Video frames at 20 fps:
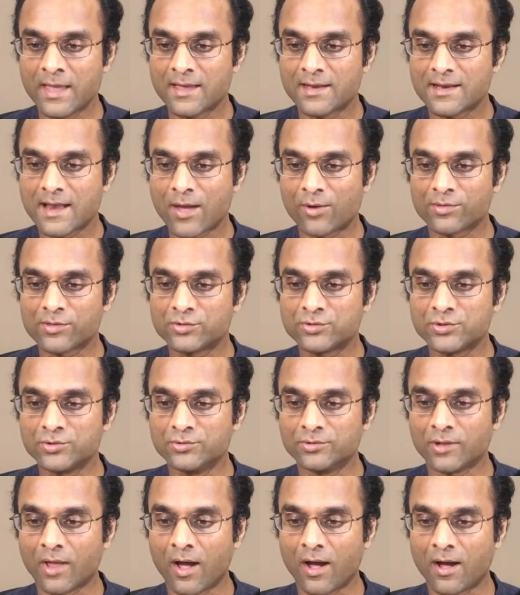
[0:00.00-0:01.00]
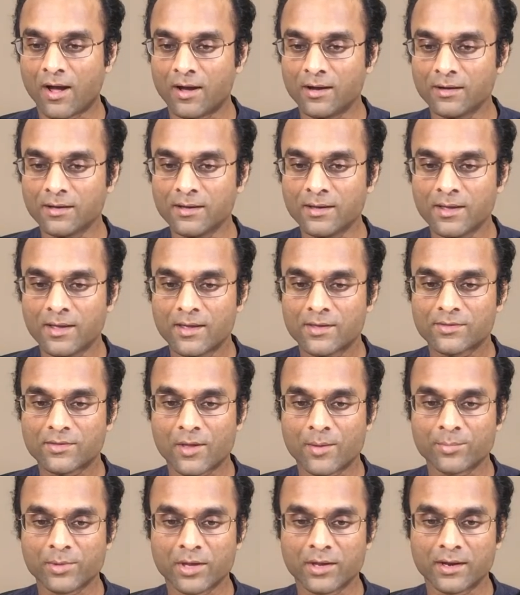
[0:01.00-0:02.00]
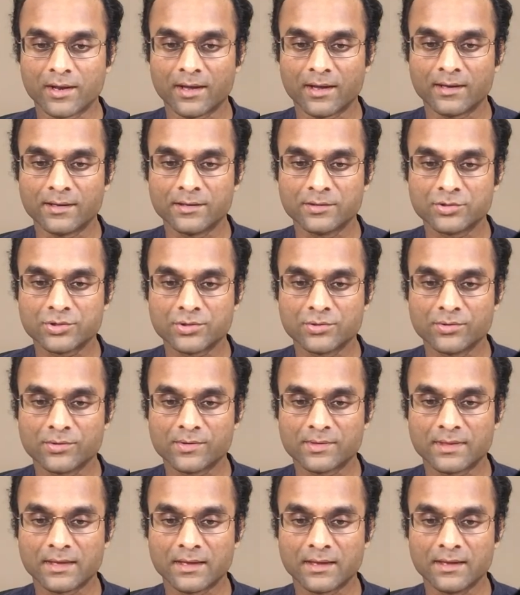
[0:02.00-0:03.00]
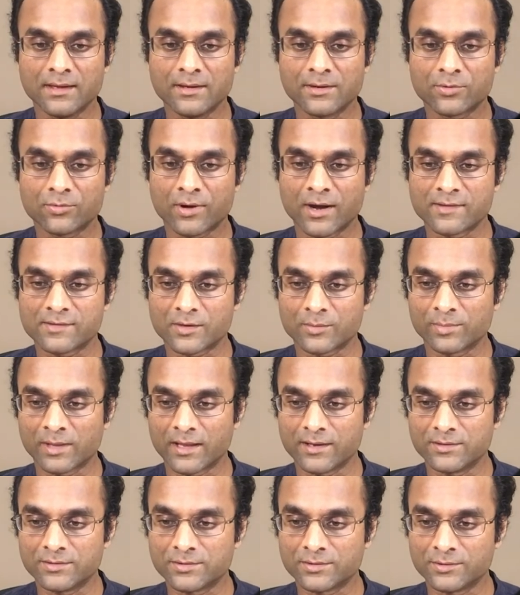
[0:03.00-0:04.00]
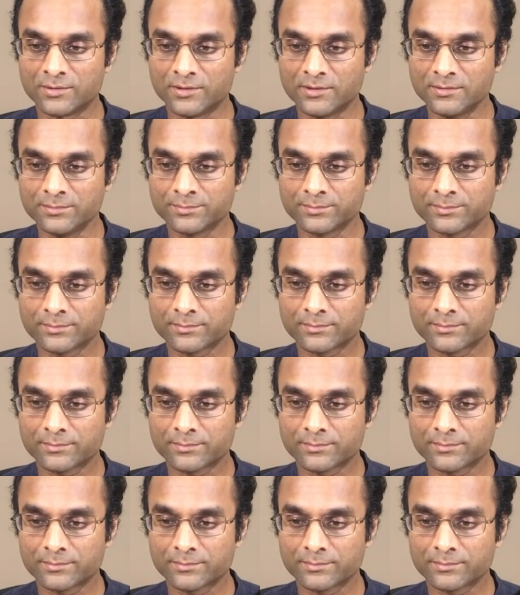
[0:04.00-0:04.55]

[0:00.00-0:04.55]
Now it's too long, so I'm going to choose the razor blade tool.